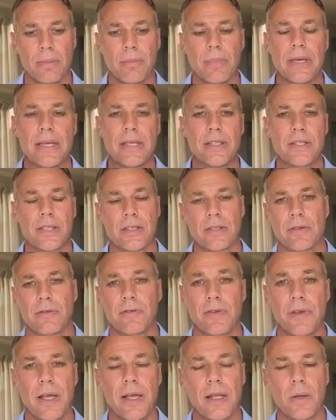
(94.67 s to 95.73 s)
means there's a
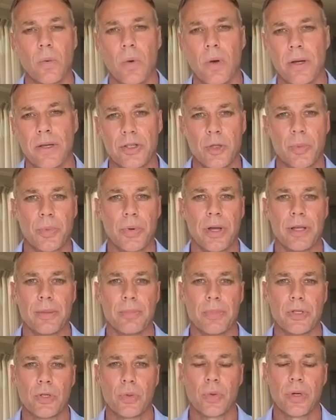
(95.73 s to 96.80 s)
fairly wide spread
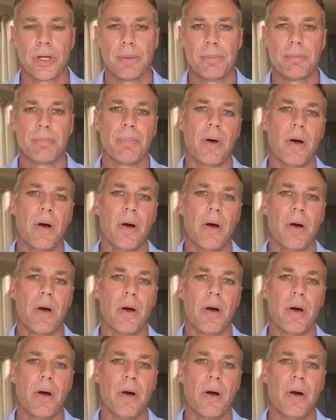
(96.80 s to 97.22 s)
between